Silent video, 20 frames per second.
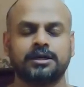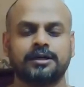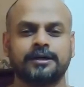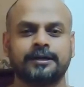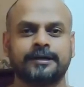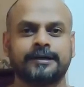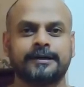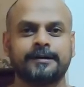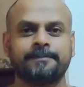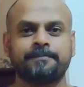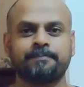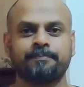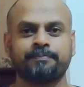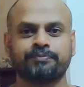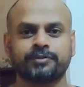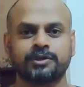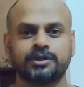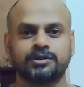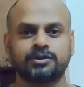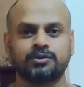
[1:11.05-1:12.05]

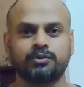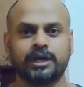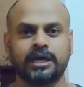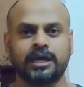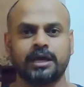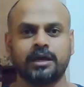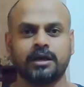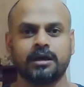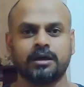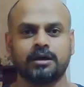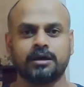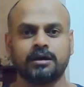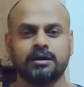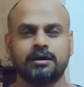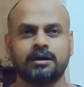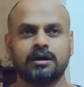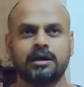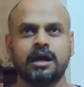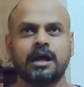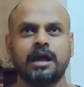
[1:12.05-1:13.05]
Um, today, uh,